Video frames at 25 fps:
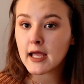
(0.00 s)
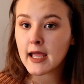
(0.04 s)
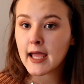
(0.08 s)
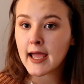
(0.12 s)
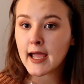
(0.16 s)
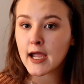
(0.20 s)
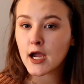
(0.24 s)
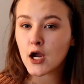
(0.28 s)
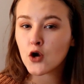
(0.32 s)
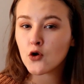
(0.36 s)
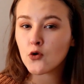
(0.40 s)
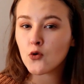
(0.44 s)

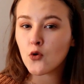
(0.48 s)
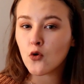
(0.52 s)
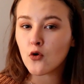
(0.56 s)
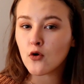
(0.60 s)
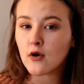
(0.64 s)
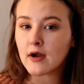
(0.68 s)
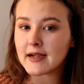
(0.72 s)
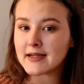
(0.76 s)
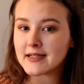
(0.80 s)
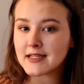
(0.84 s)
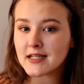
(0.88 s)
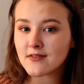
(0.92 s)
hair
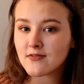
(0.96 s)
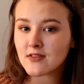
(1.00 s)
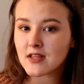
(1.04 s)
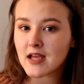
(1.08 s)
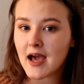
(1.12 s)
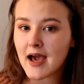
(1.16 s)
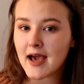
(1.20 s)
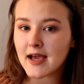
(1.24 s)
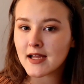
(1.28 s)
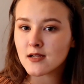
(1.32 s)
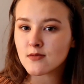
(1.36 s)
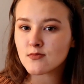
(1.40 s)
or any of
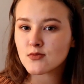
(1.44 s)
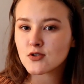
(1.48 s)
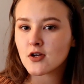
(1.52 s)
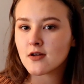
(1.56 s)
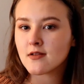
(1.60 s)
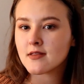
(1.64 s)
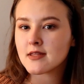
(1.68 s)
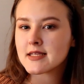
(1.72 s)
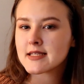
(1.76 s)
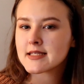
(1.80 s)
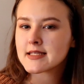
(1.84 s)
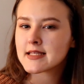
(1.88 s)
the items
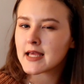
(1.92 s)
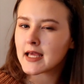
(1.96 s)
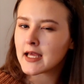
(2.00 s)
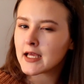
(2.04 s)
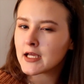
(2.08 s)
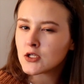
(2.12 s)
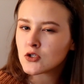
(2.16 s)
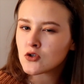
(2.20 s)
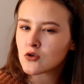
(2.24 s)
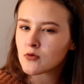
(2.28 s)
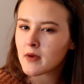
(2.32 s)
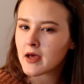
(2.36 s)
on this
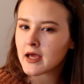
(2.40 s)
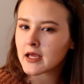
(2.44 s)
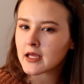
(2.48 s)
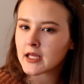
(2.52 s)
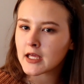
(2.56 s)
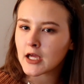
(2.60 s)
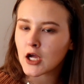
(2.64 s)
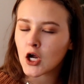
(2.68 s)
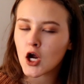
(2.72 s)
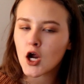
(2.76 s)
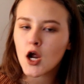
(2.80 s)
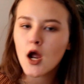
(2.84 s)
candle back
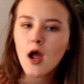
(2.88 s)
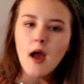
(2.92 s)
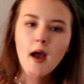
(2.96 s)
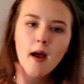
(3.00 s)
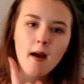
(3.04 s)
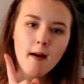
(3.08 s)
here,